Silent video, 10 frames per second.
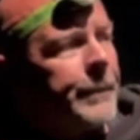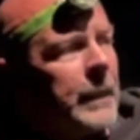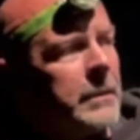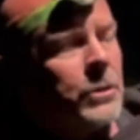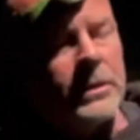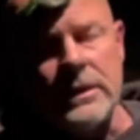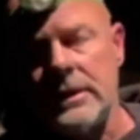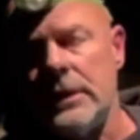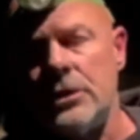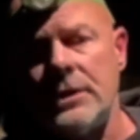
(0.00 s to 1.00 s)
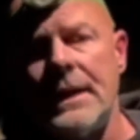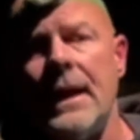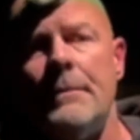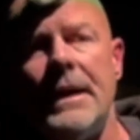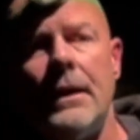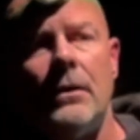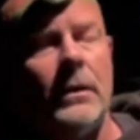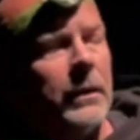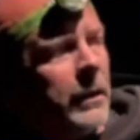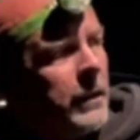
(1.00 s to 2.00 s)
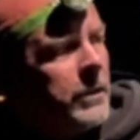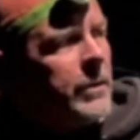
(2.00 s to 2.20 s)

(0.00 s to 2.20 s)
So it's decision time now. Do